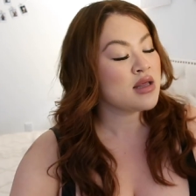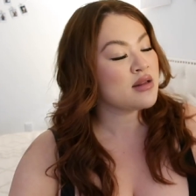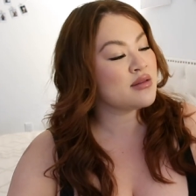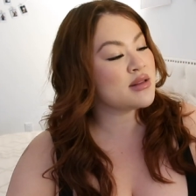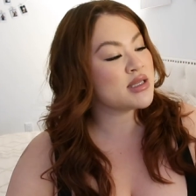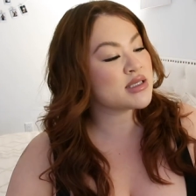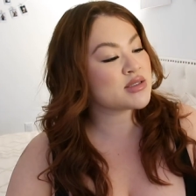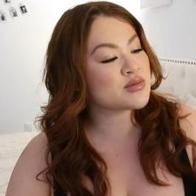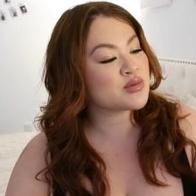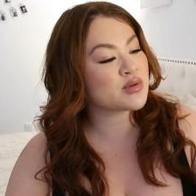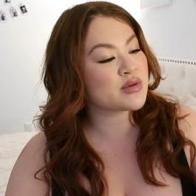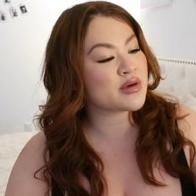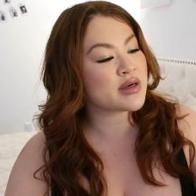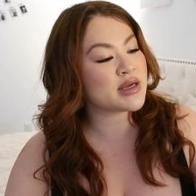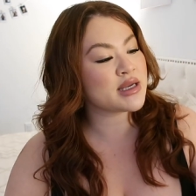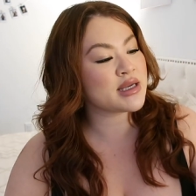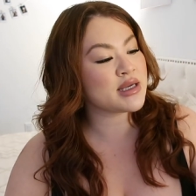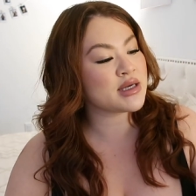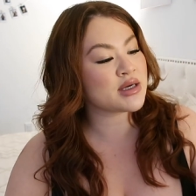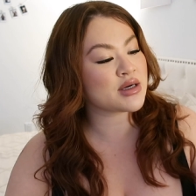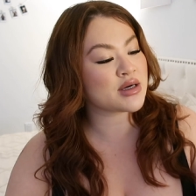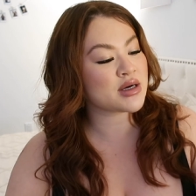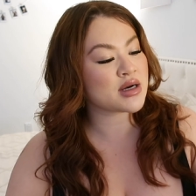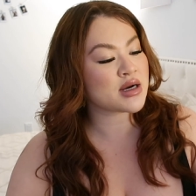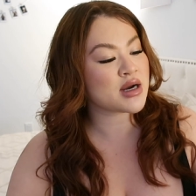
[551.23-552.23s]
This one right
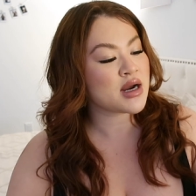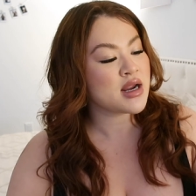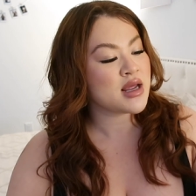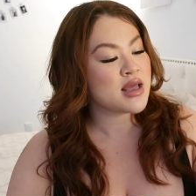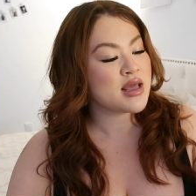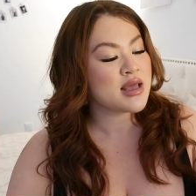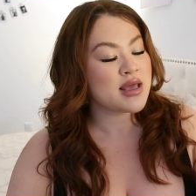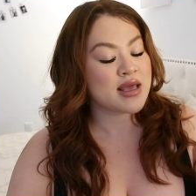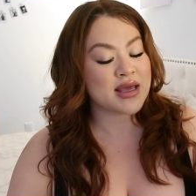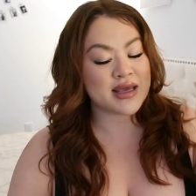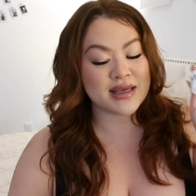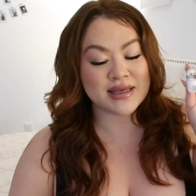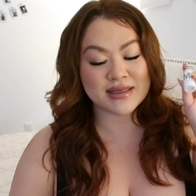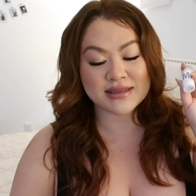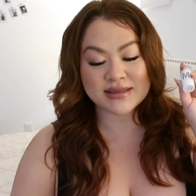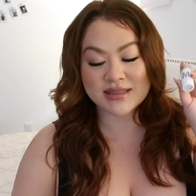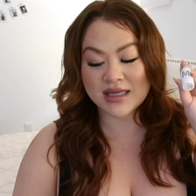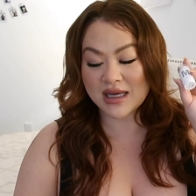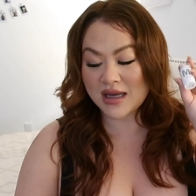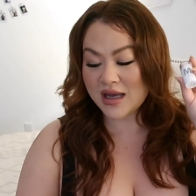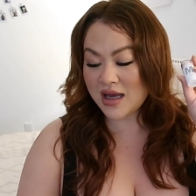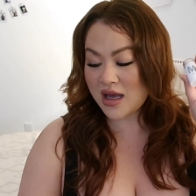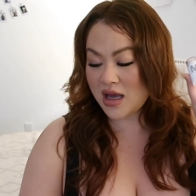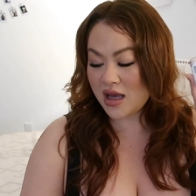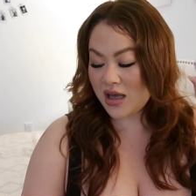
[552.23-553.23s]
here is
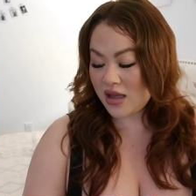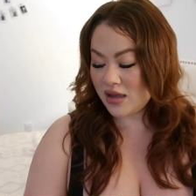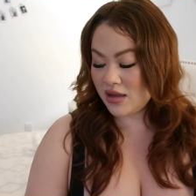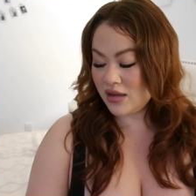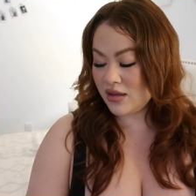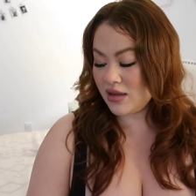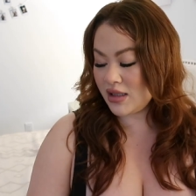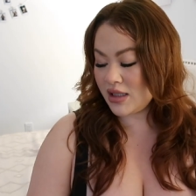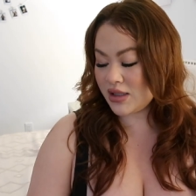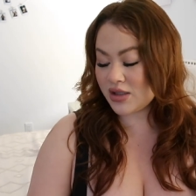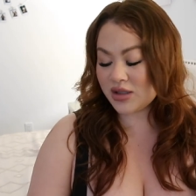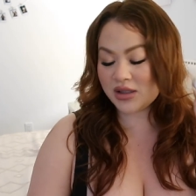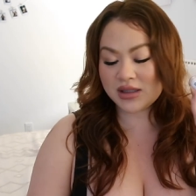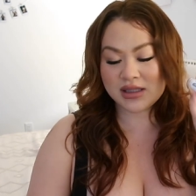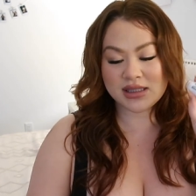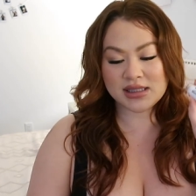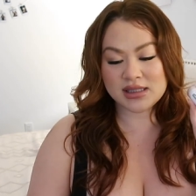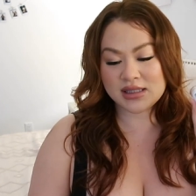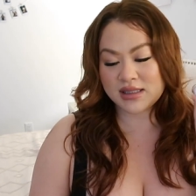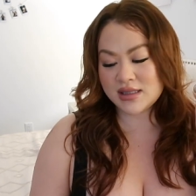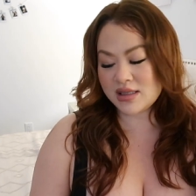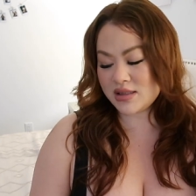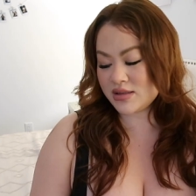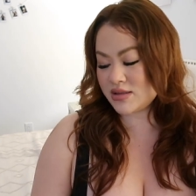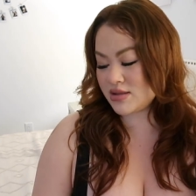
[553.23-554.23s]

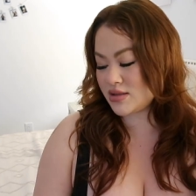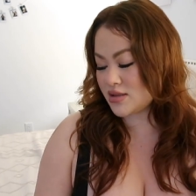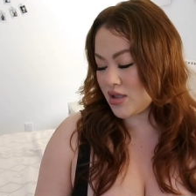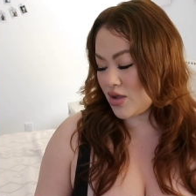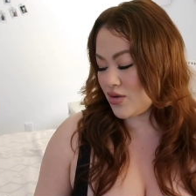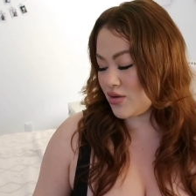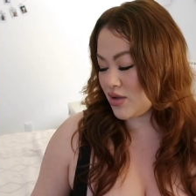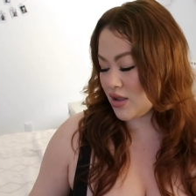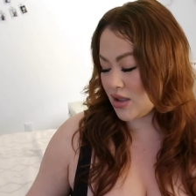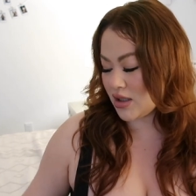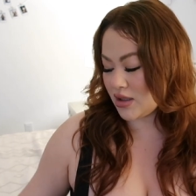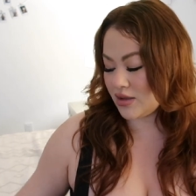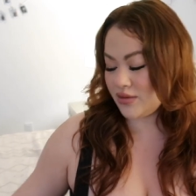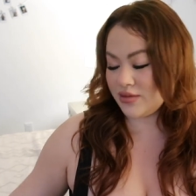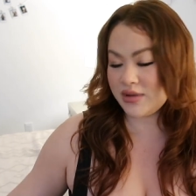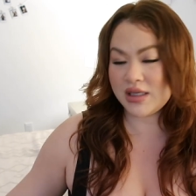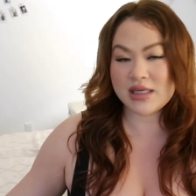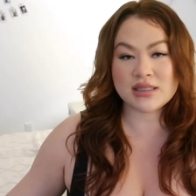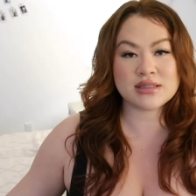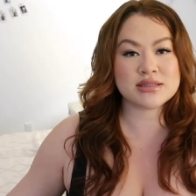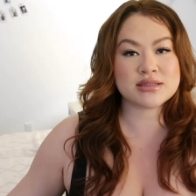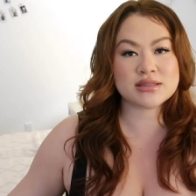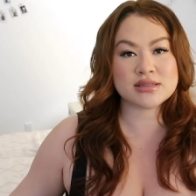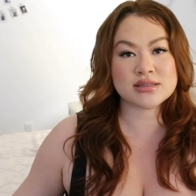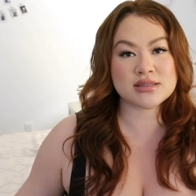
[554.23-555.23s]
literally so good.
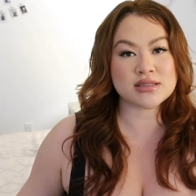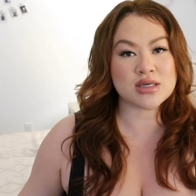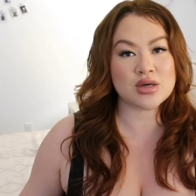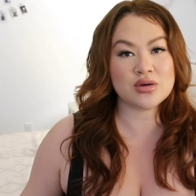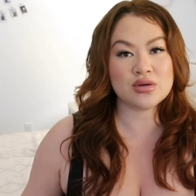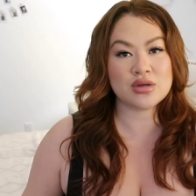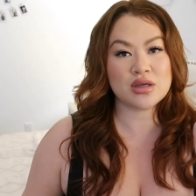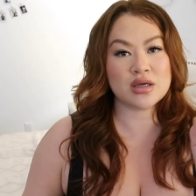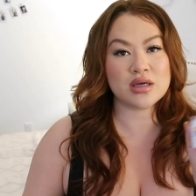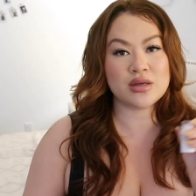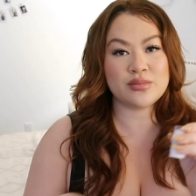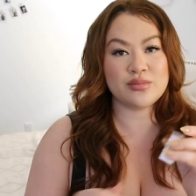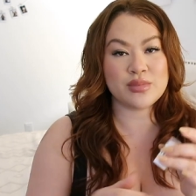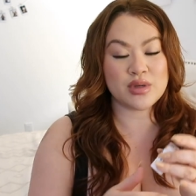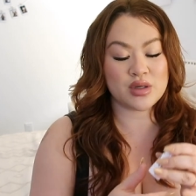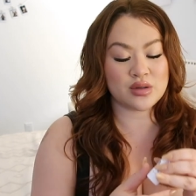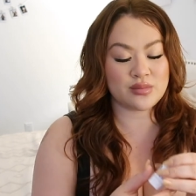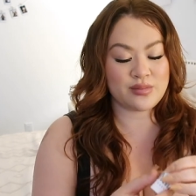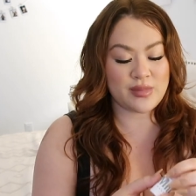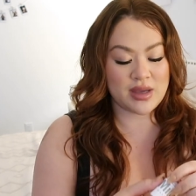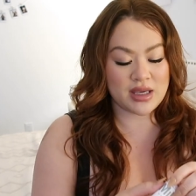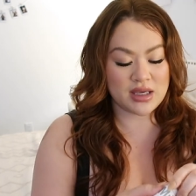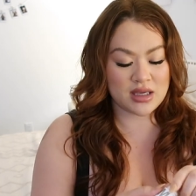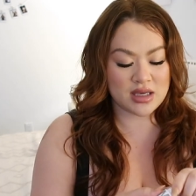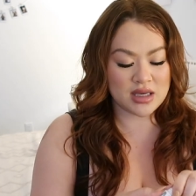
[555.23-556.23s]
It's so good, Milk
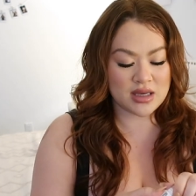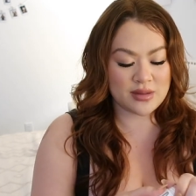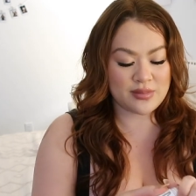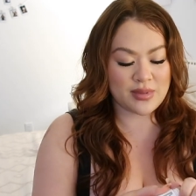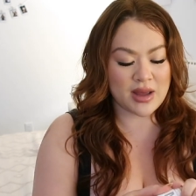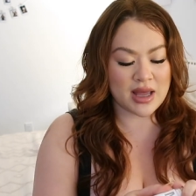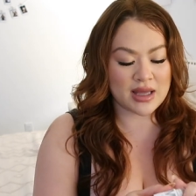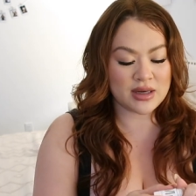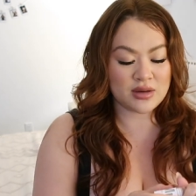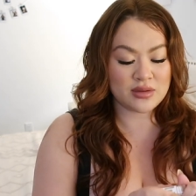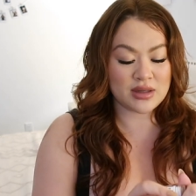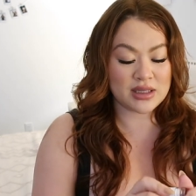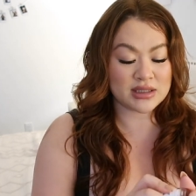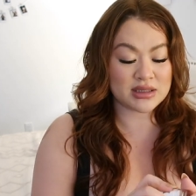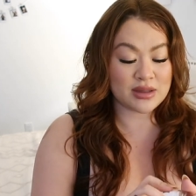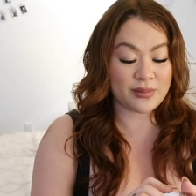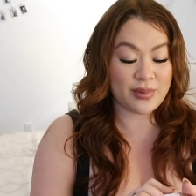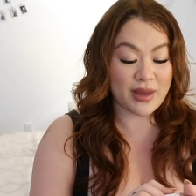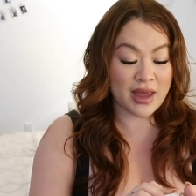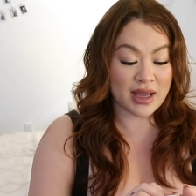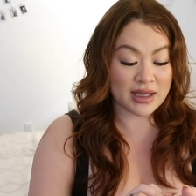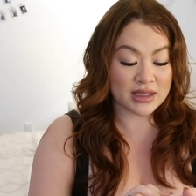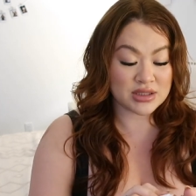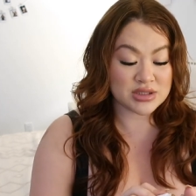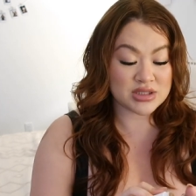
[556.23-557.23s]
Makeup. I don't like the
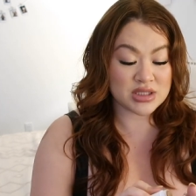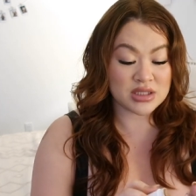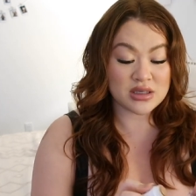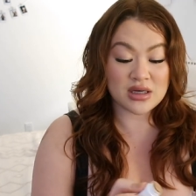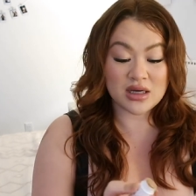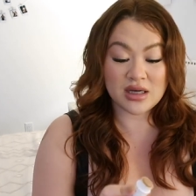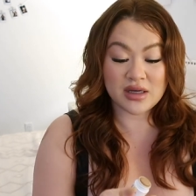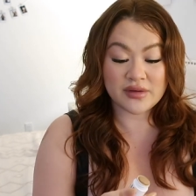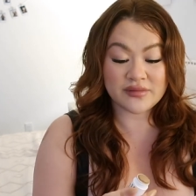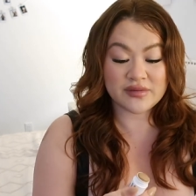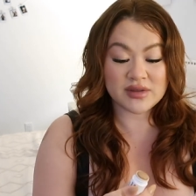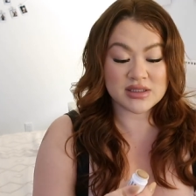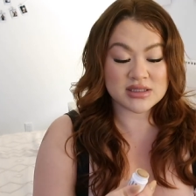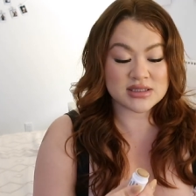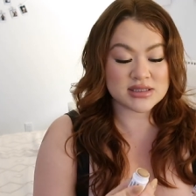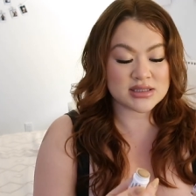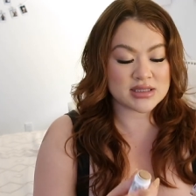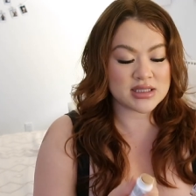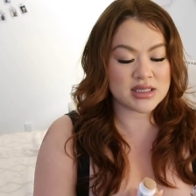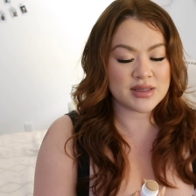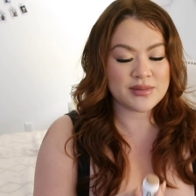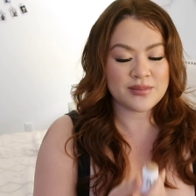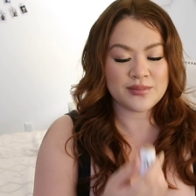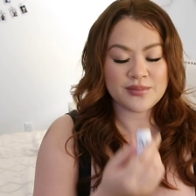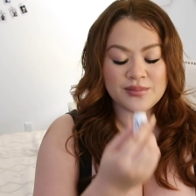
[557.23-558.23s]
packaging,
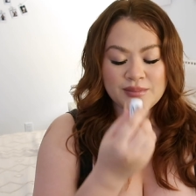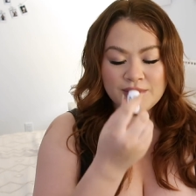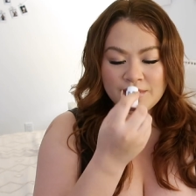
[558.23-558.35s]
obviously.